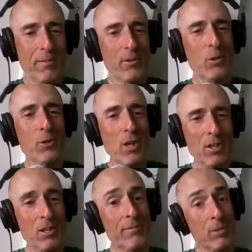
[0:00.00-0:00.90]
if you're
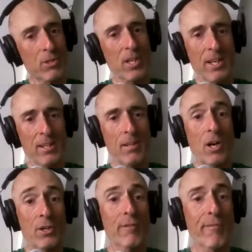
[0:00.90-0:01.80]
younger, if you're say
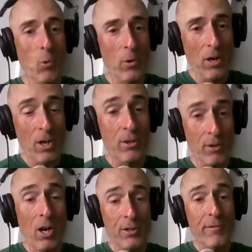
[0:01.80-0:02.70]
under four,
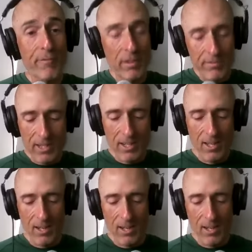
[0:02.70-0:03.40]
under under fifty,